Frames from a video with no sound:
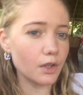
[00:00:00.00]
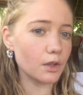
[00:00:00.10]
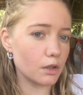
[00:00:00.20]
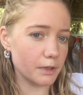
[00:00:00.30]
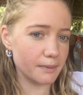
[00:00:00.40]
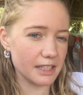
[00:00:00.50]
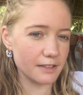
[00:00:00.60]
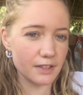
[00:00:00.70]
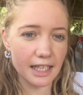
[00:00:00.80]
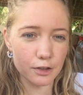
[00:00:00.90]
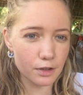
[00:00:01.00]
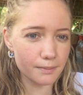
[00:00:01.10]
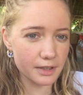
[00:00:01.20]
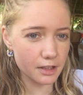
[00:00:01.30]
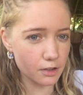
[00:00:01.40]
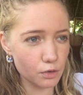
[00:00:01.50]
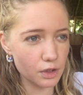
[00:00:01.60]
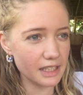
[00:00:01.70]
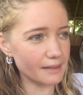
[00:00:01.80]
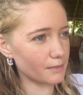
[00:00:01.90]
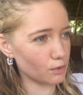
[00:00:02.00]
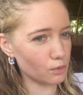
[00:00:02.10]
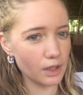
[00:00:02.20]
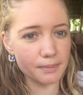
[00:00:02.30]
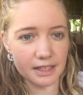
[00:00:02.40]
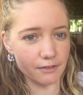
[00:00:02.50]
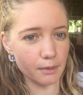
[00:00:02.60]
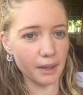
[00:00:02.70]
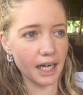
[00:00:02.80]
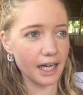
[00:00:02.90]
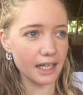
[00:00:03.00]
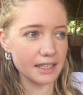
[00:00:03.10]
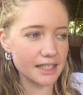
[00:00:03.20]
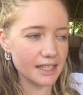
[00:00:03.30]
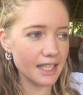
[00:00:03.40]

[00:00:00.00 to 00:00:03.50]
almost massive tantrums, to scream, to rip stuff apart.